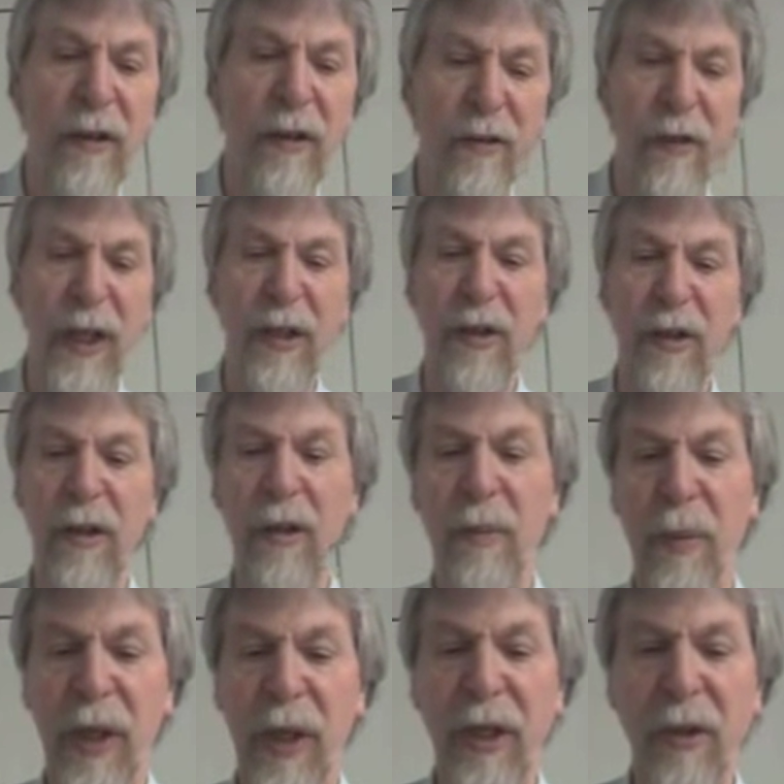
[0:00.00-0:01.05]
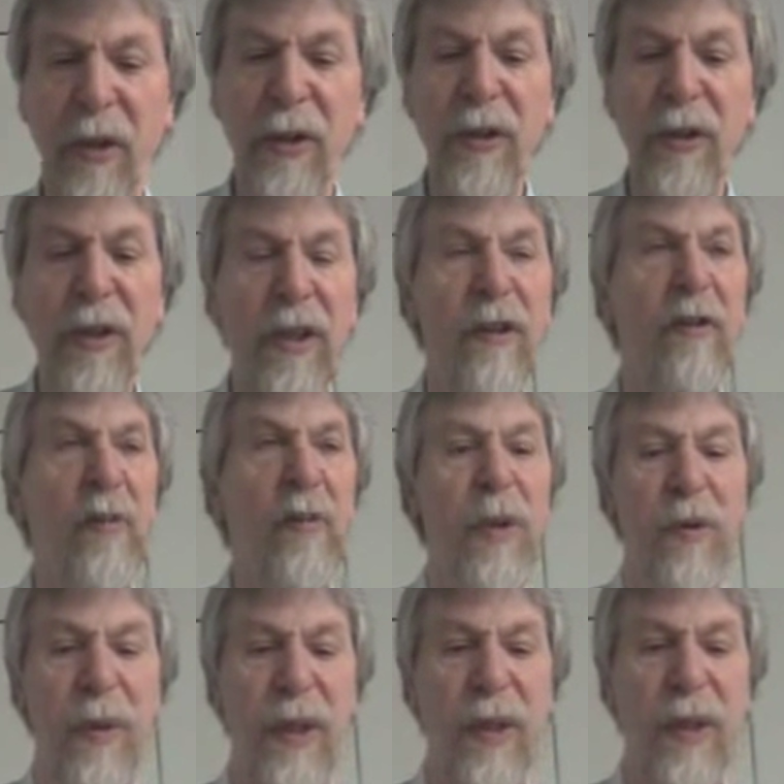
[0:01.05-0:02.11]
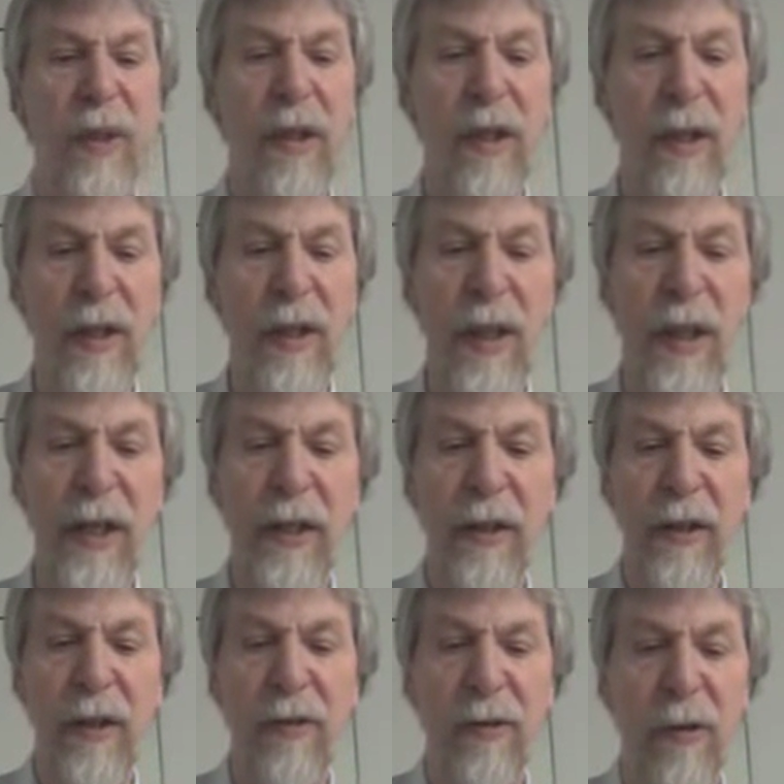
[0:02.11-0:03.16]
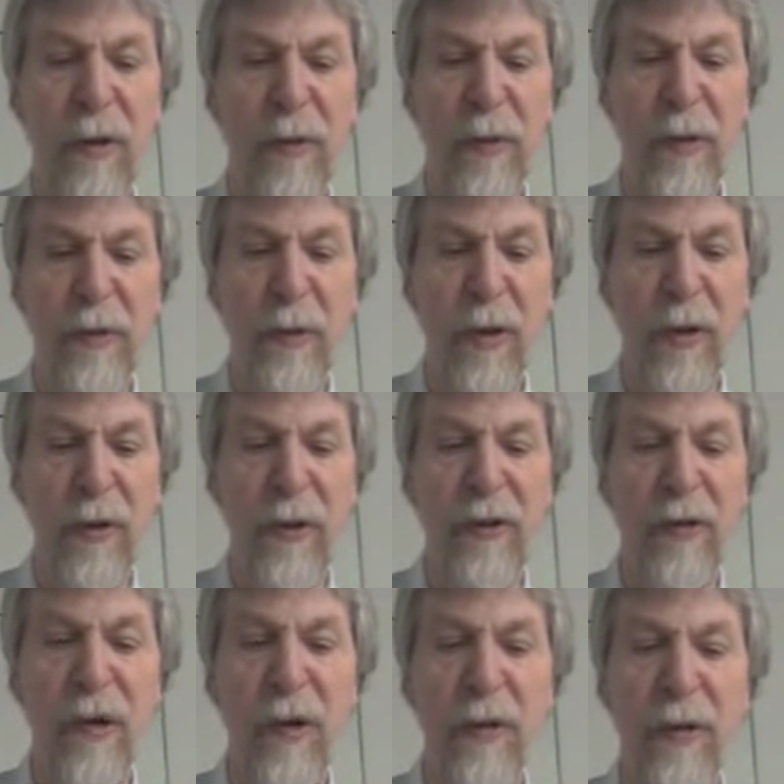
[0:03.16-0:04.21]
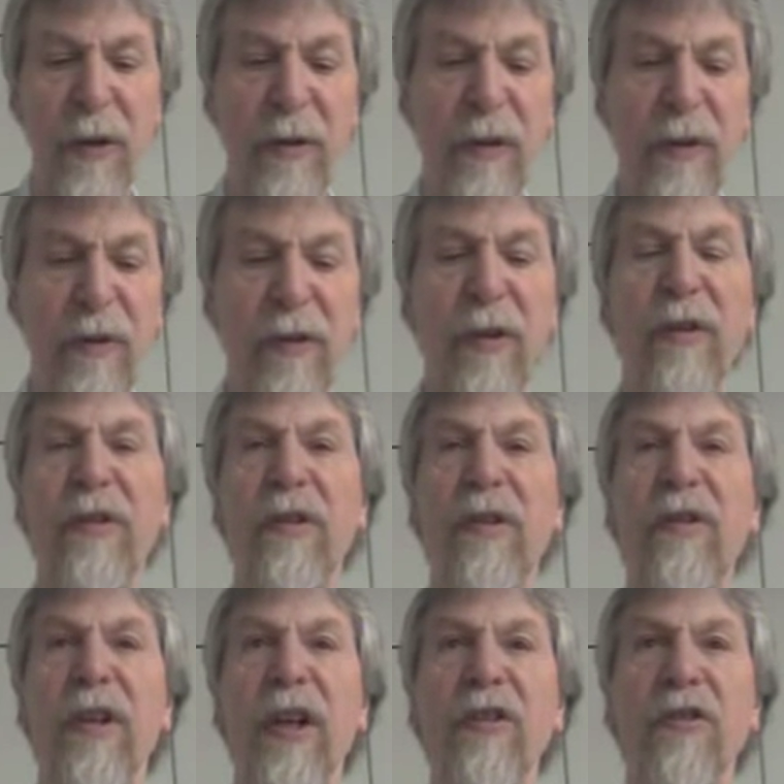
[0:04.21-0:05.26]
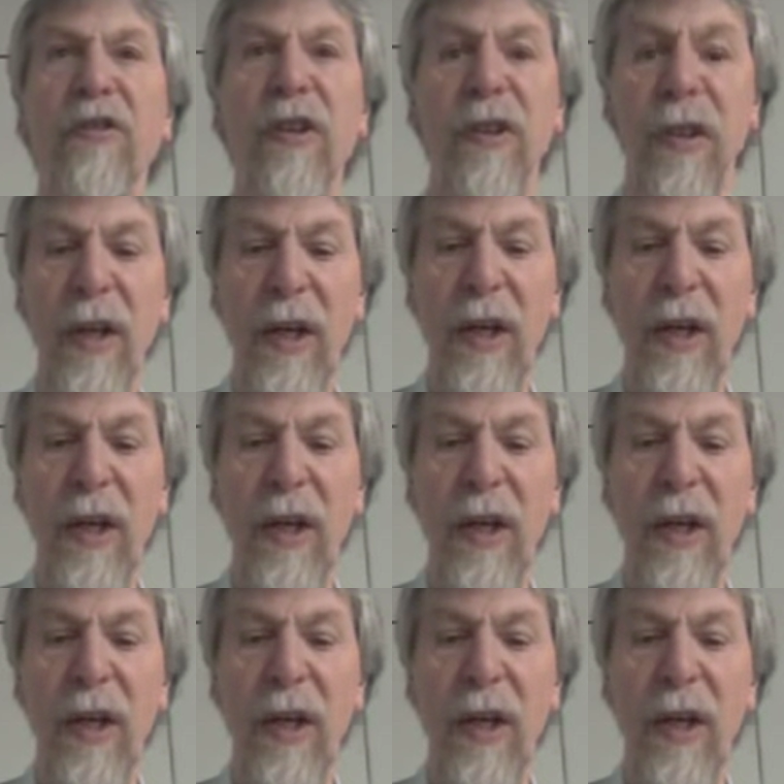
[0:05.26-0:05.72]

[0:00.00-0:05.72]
thread priorities between client and server for resolving resource contention.